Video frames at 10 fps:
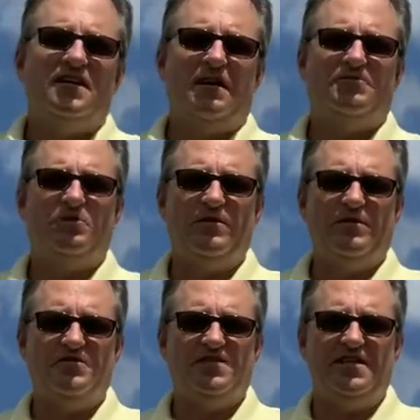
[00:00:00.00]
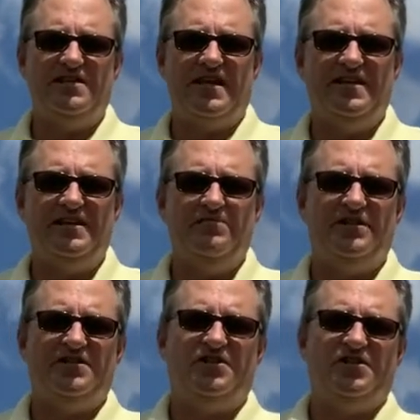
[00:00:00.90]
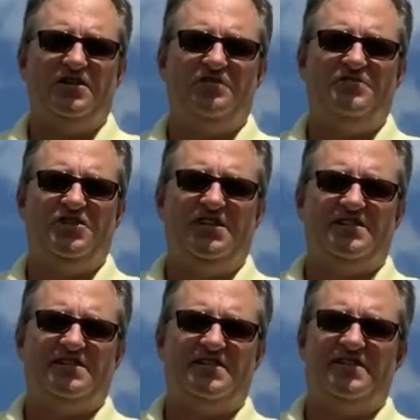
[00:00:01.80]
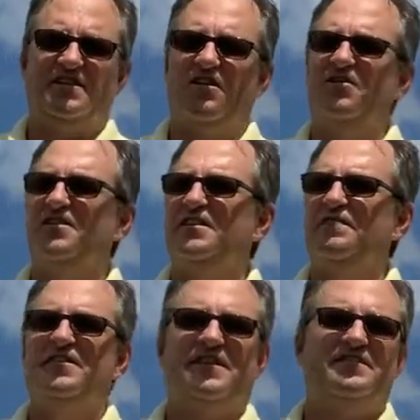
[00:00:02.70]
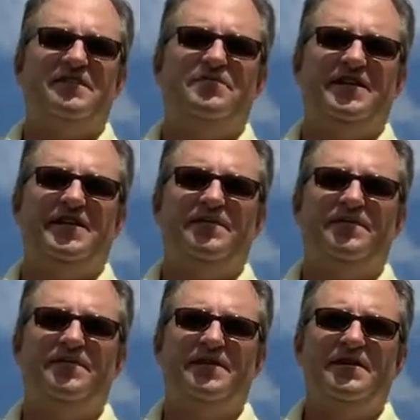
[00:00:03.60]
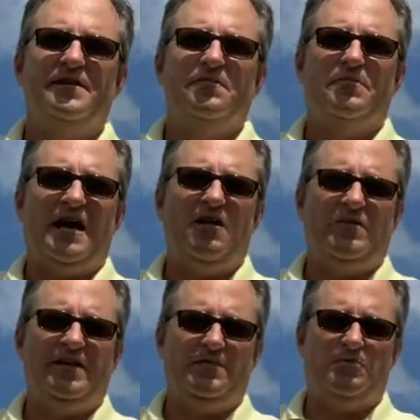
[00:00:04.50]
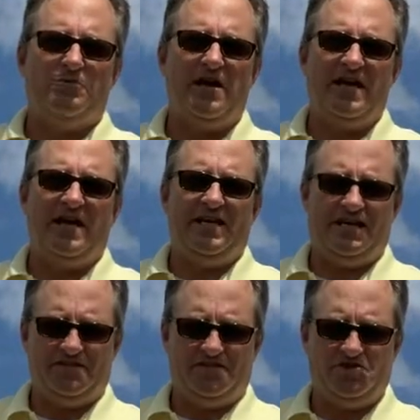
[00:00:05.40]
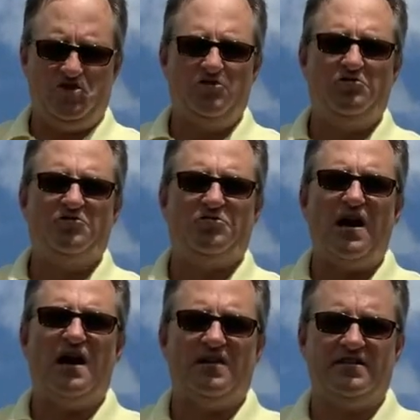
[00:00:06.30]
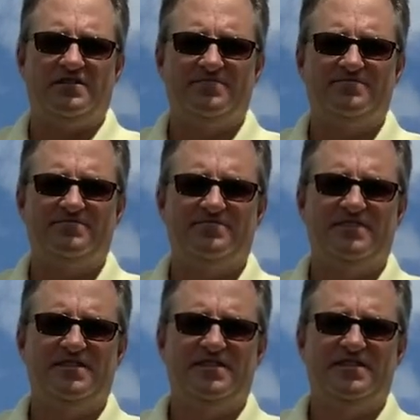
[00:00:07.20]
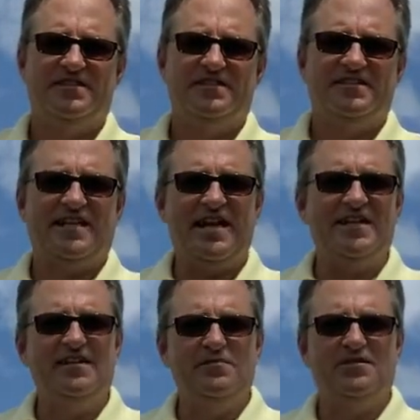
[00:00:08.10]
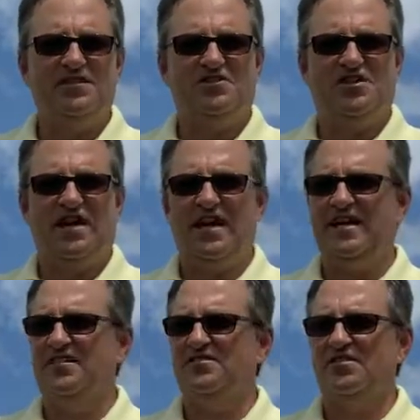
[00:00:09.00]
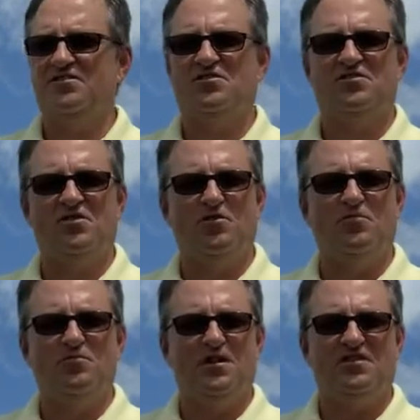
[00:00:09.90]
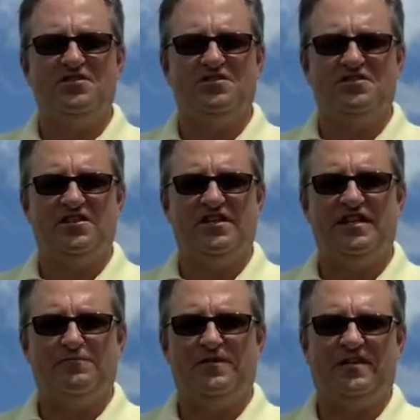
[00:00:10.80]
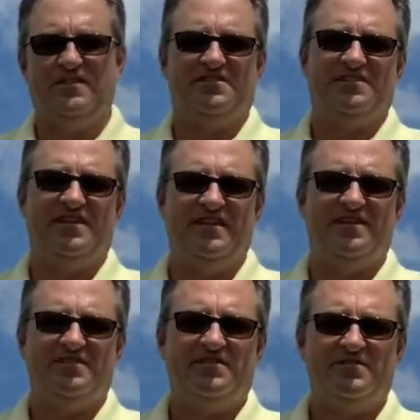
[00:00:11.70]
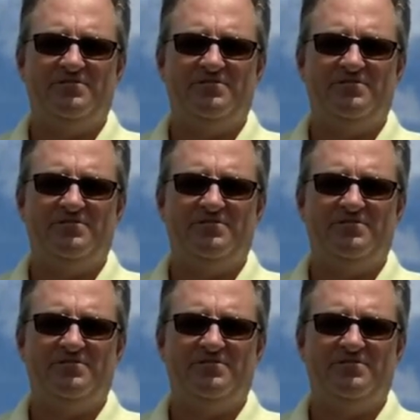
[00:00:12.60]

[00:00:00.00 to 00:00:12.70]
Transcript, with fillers: I'm sure we've all seen that image of Jesus in the Garden of Gethsemane, bowing and praying at this huge rock. That image has so much significance in it.